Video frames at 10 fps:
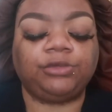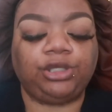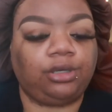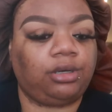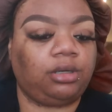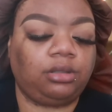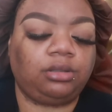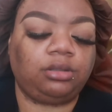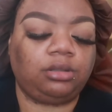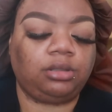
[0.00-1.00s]
Y'all,
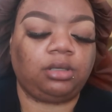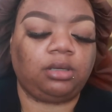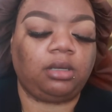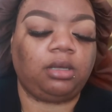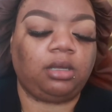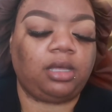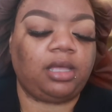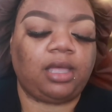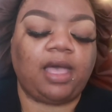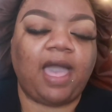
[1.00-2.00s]

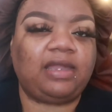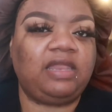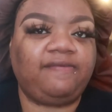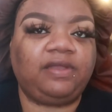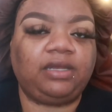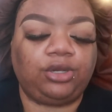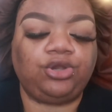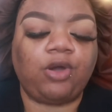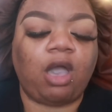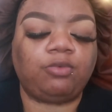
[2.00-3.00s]
I didn't even know I